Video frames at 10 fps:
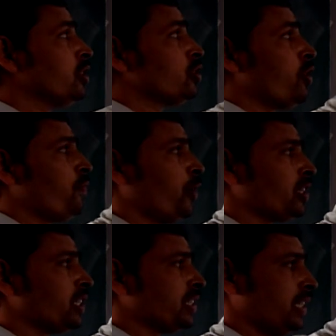So
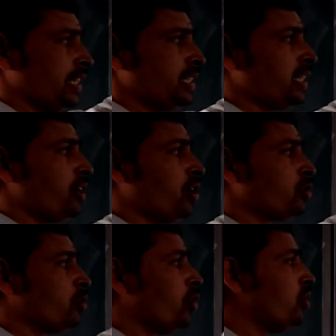for the citizen
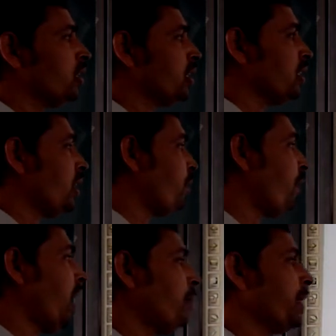also, the
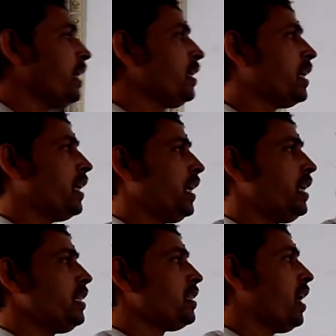farming
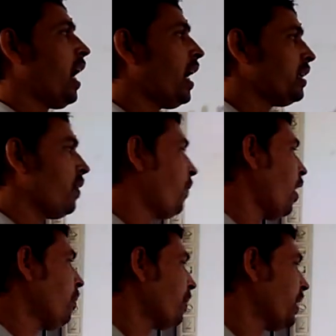is and the
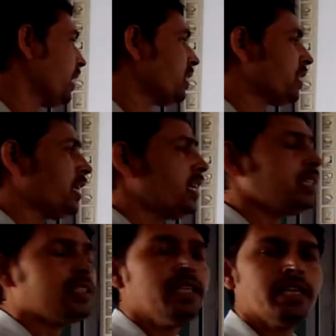farm products
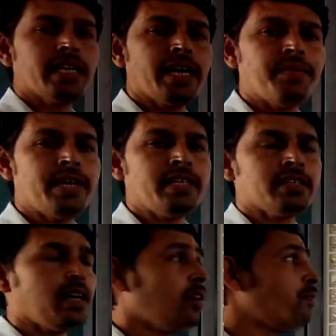is
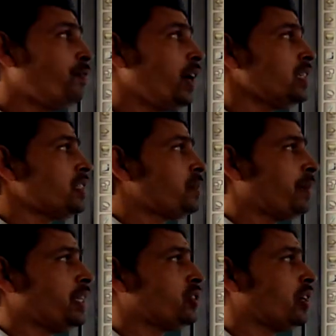giving the first
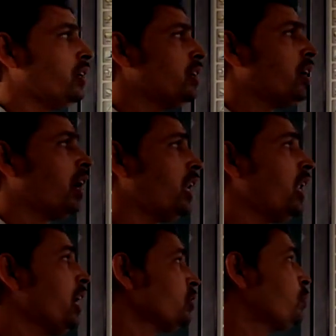major a
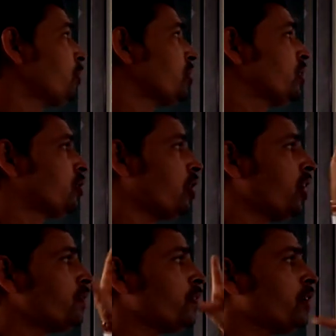large portions
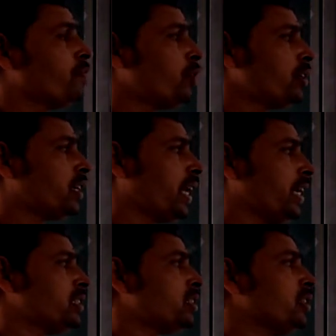of food
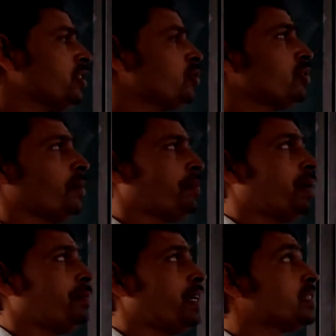grains to the
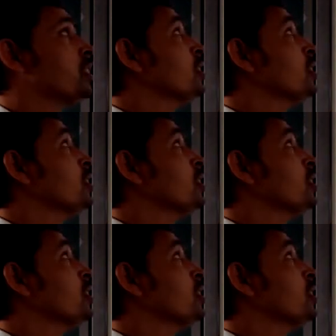people.